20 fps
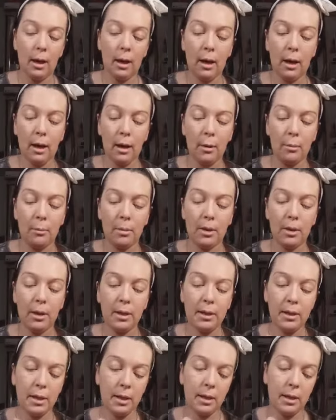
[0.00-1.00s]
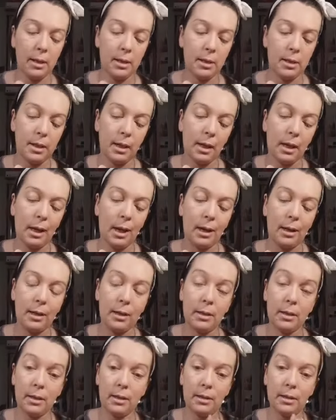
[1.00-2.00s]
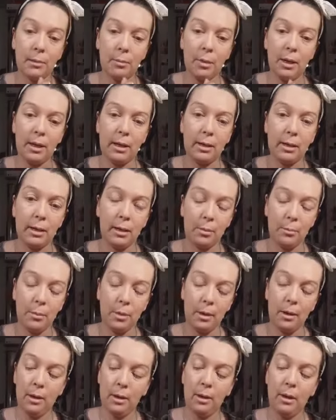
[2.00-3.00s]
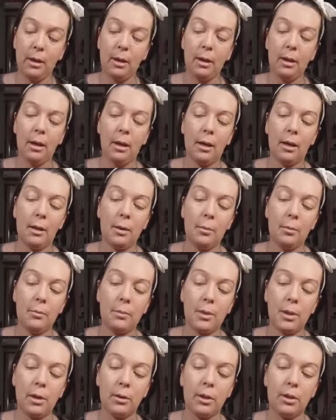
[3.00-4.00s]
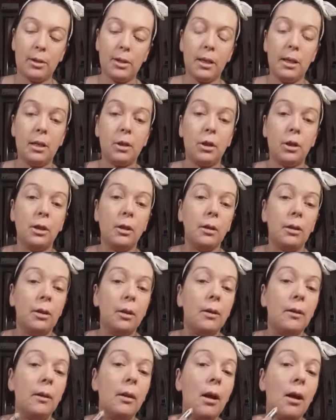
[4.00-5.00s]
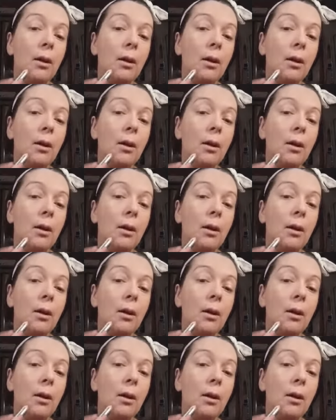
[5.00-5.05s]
This is light to medium, so the tea tree oil